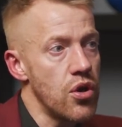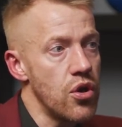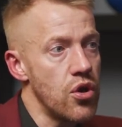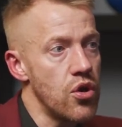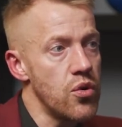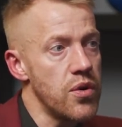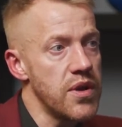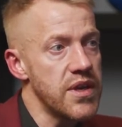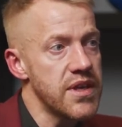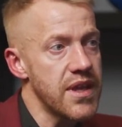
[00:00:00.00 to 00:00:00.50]

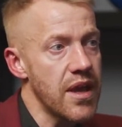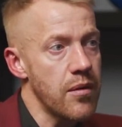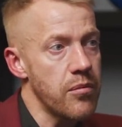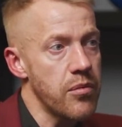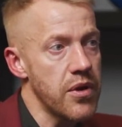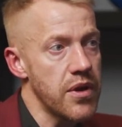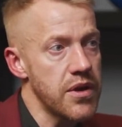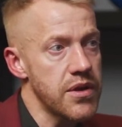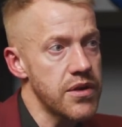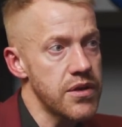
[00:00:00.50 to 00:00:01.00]
is that
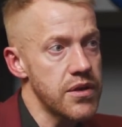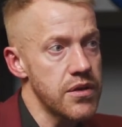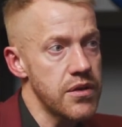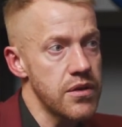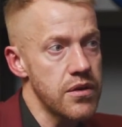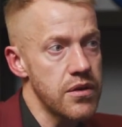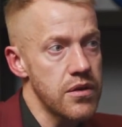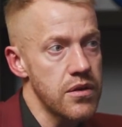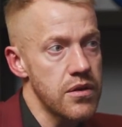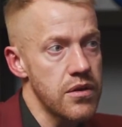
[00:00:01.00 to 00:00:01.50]
person?
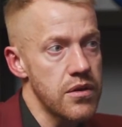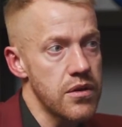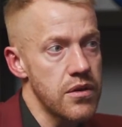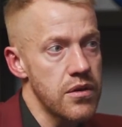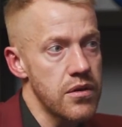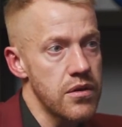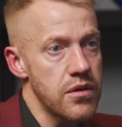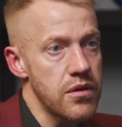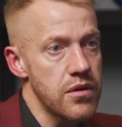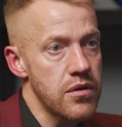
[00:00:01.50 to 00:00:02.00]

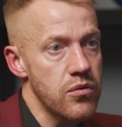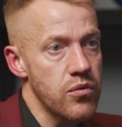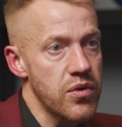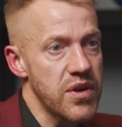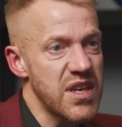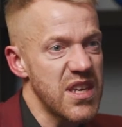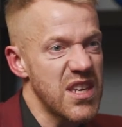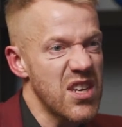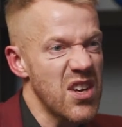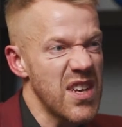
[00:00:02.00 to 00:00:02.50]
What
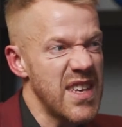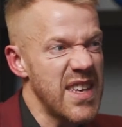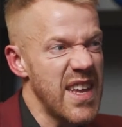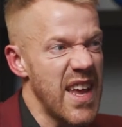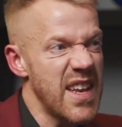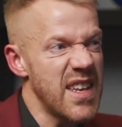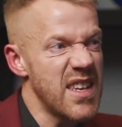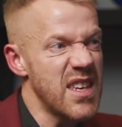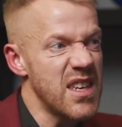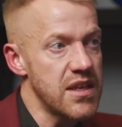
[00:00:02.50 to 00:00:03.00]
is this
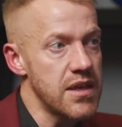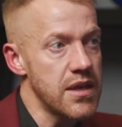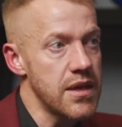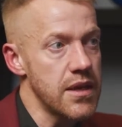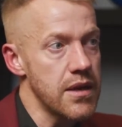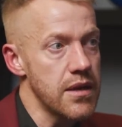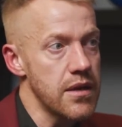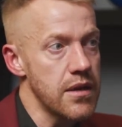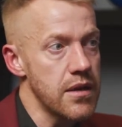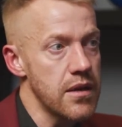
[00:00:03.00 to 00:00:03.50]

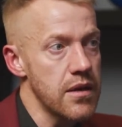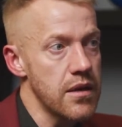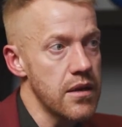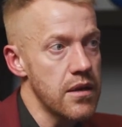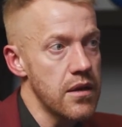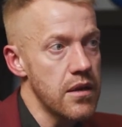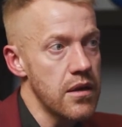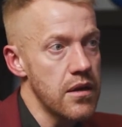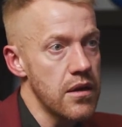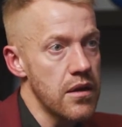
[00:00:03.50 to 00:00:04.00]
identity?
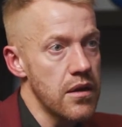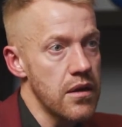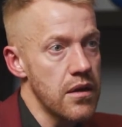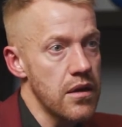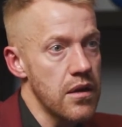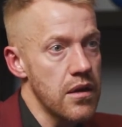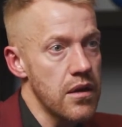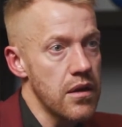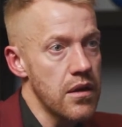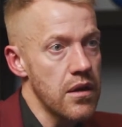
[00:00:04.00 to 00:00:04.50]

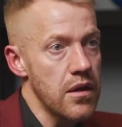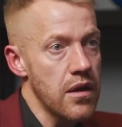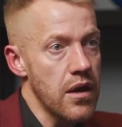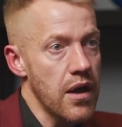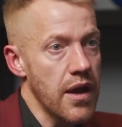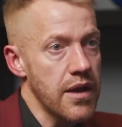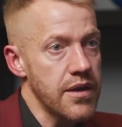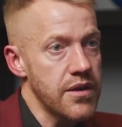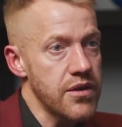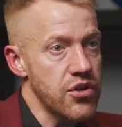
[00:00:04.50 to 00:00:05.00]

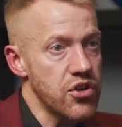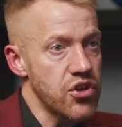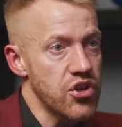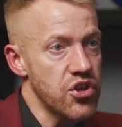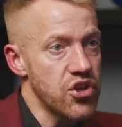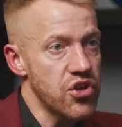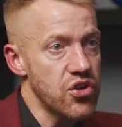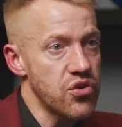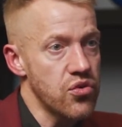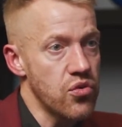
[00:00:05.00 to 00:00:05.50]
And I just
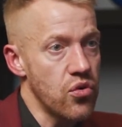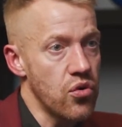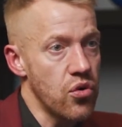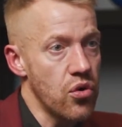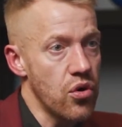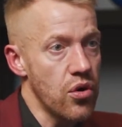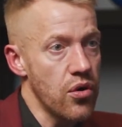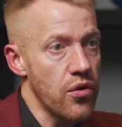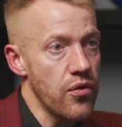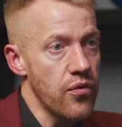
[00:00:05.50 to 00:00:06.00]
saw